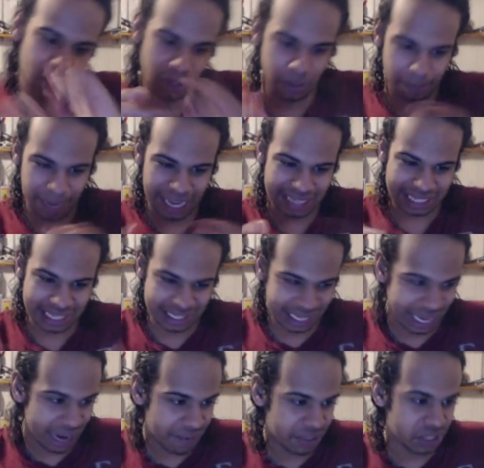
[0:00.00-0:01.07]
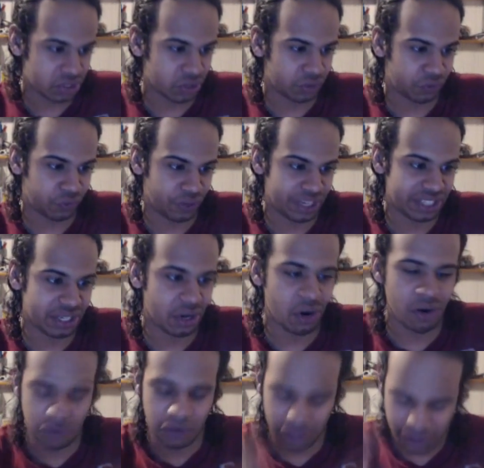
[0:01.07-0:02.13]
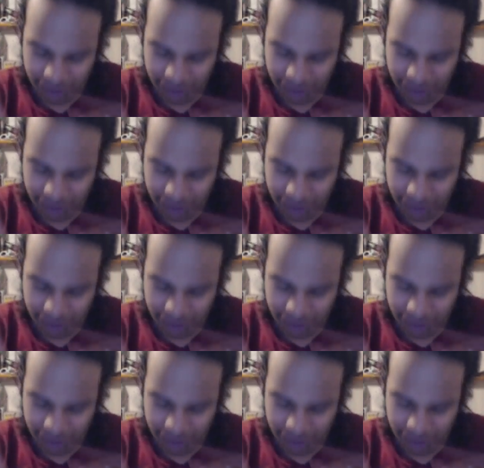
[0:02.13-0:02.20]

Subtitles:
base as, like, everything starts freezing over.